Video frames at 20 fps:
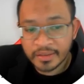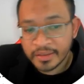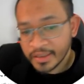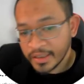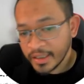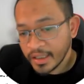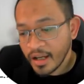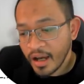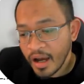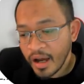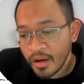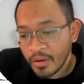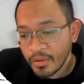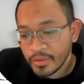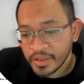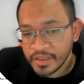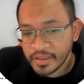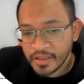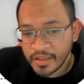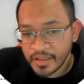See how
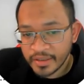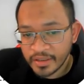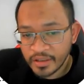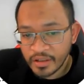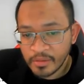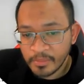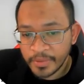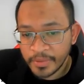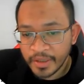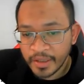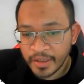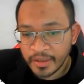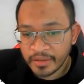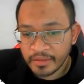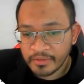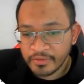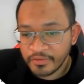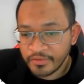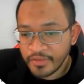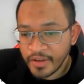ERE
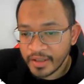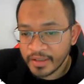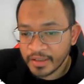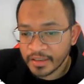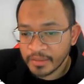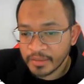component affect